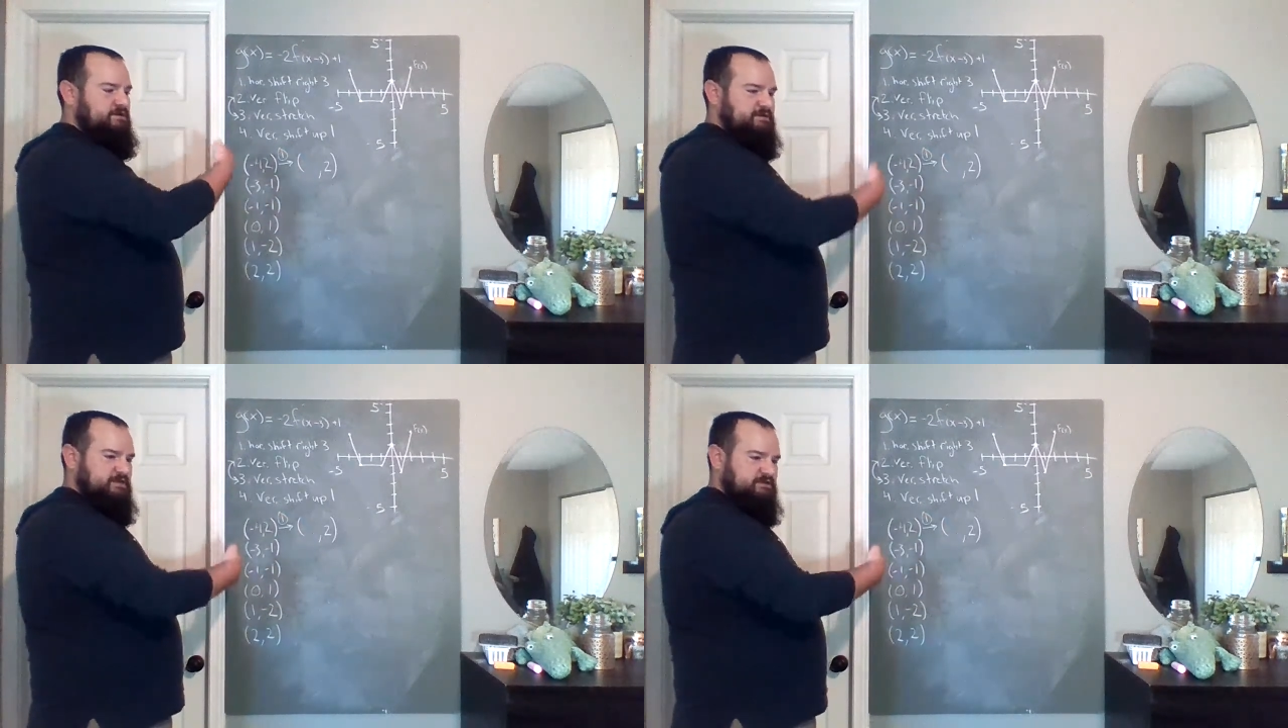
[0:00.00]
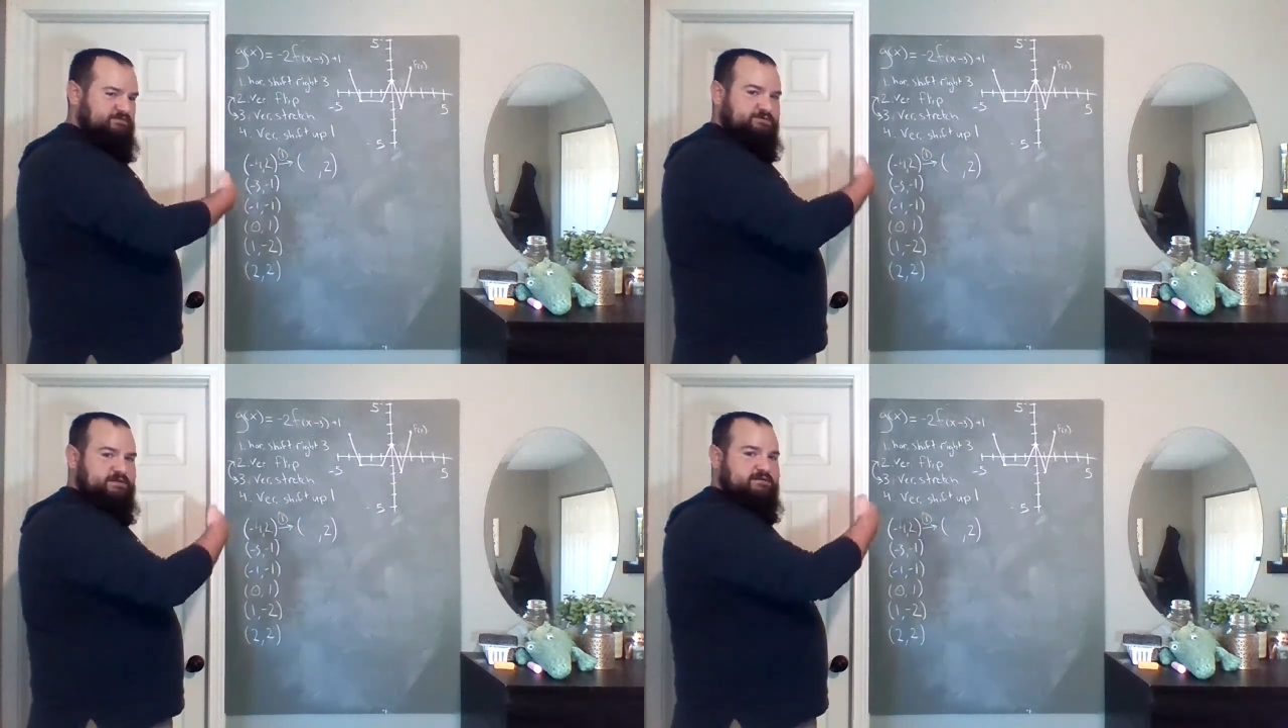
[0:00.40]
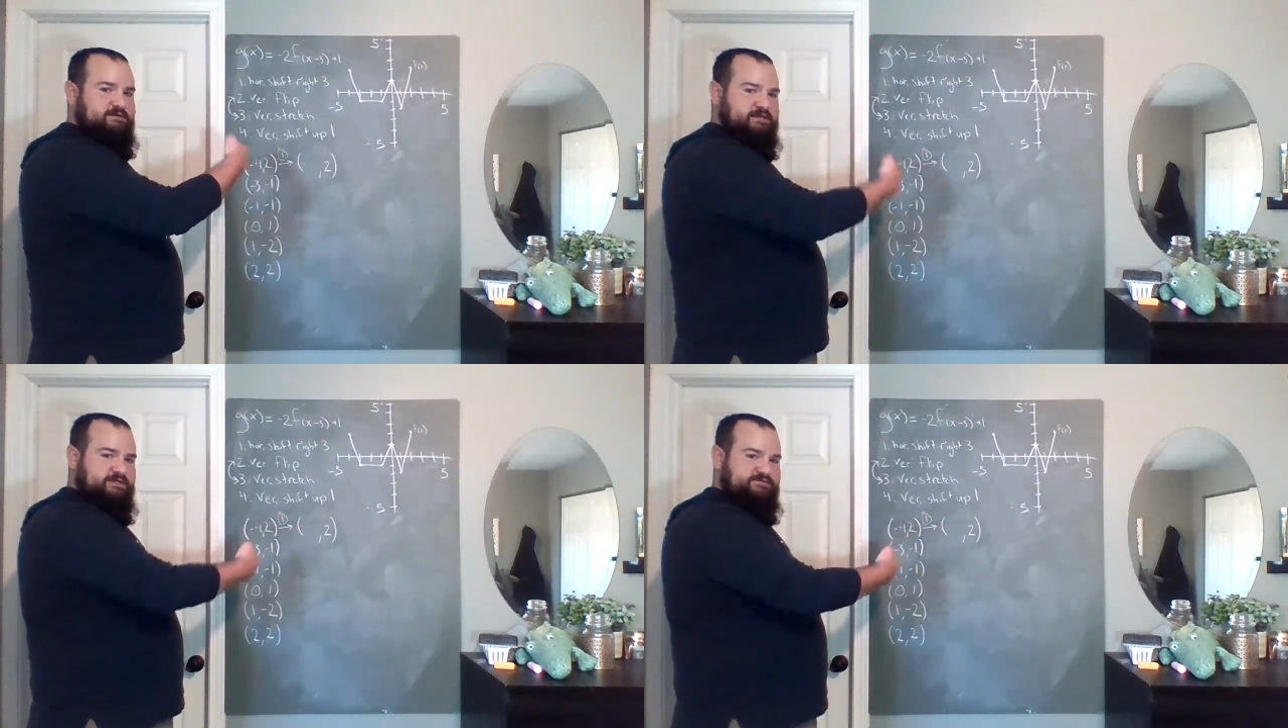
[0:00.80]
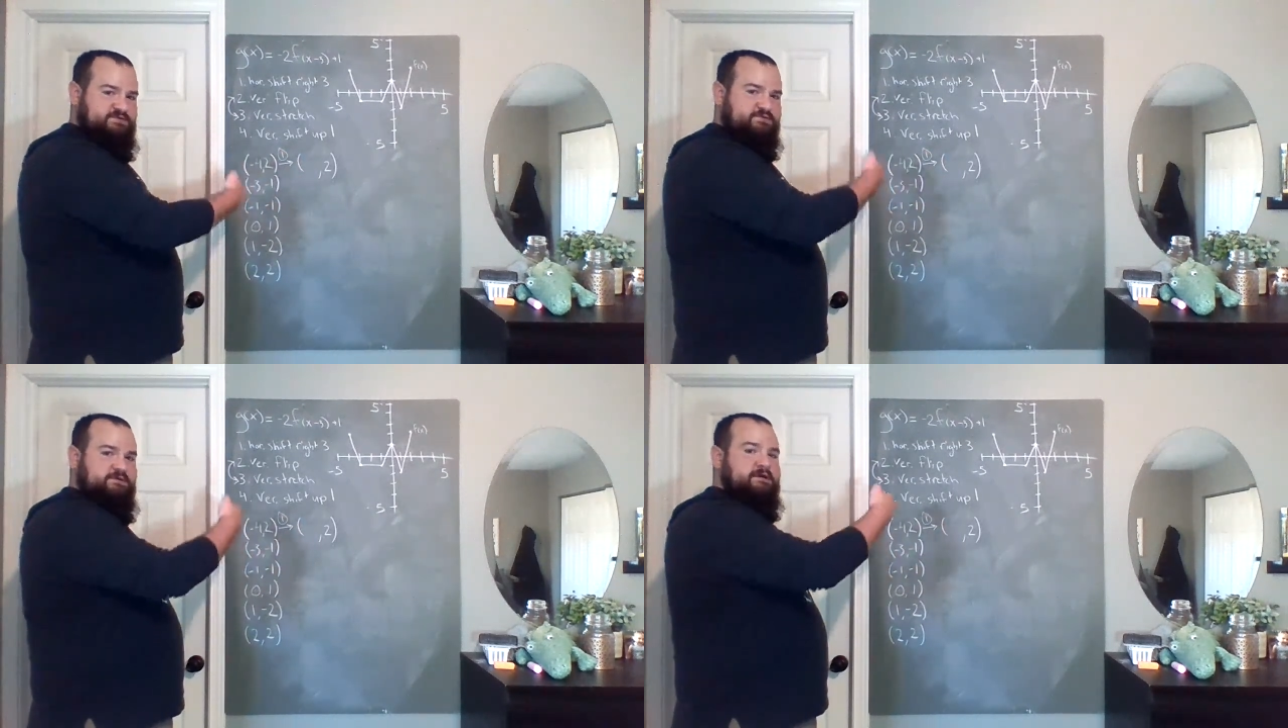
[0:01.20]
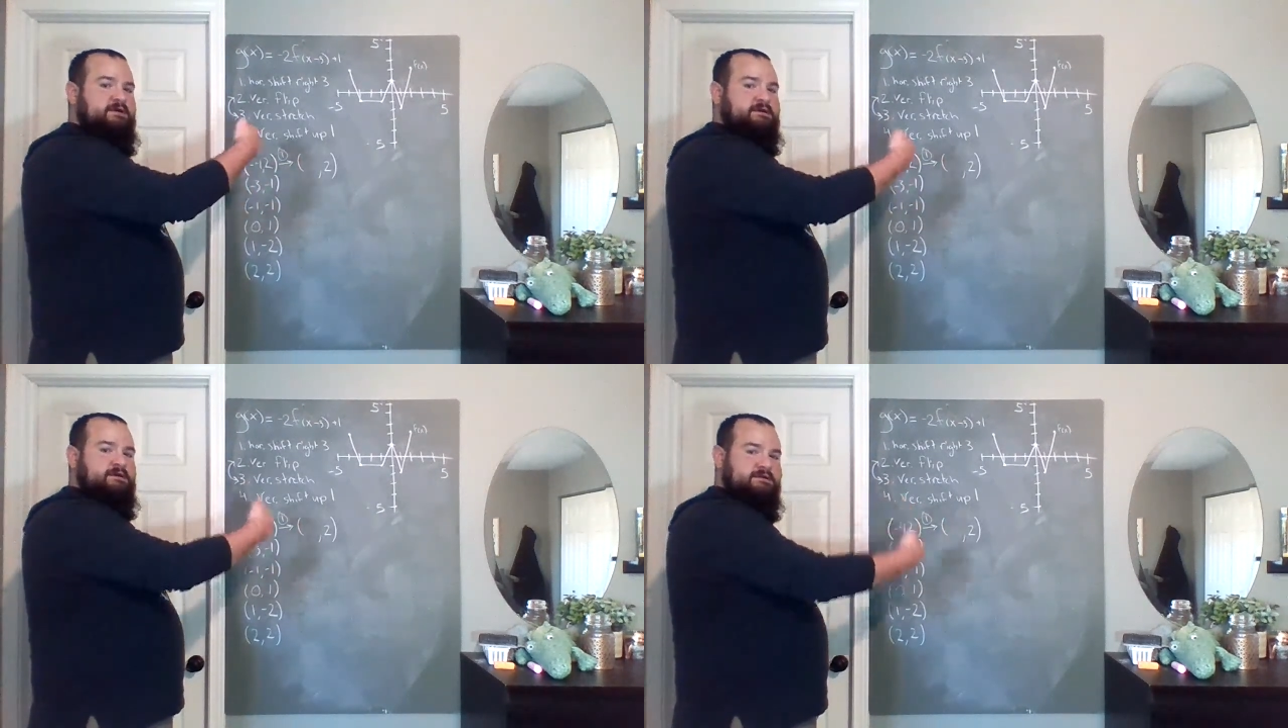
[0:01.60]
negative 3, negative 2,
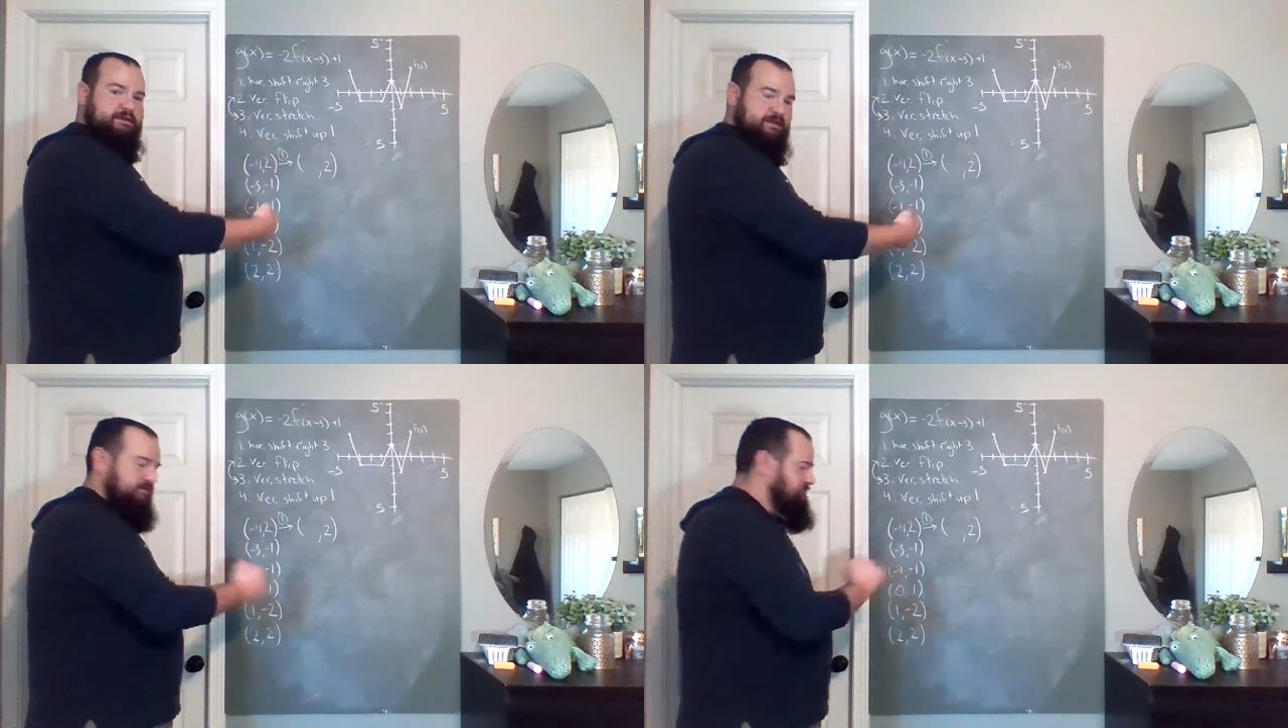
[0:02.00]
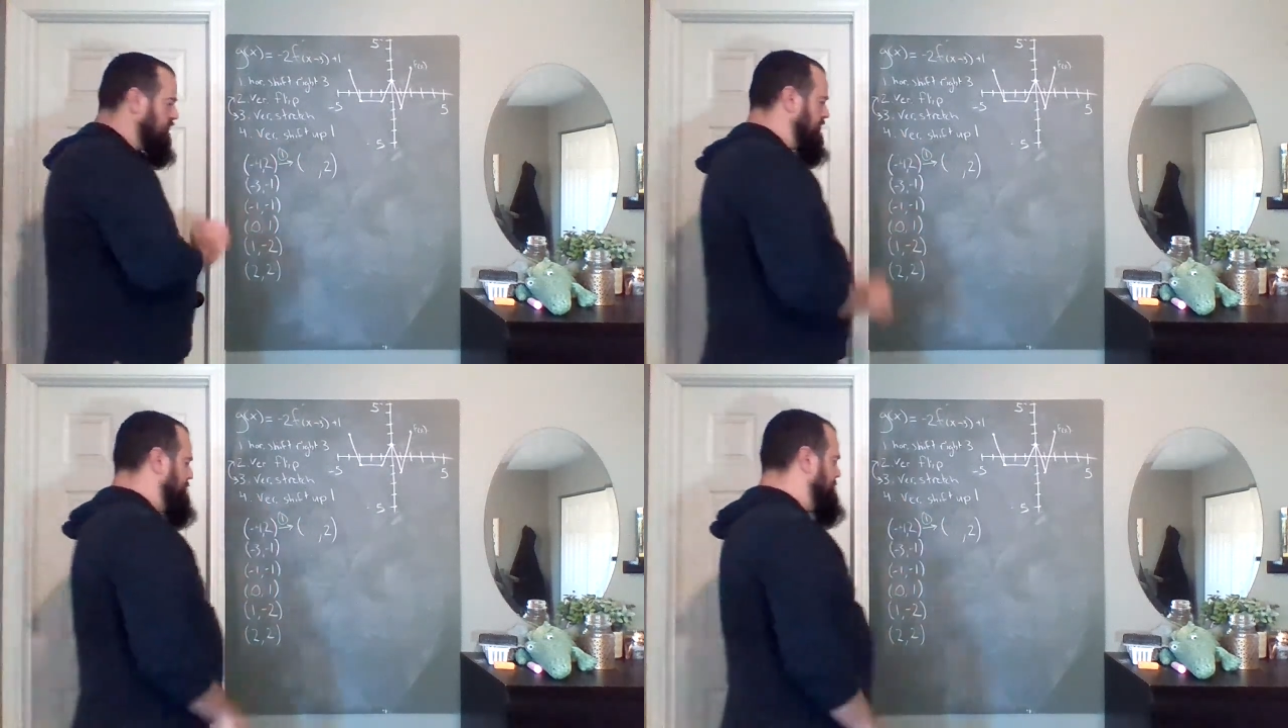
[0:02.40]
negative 1.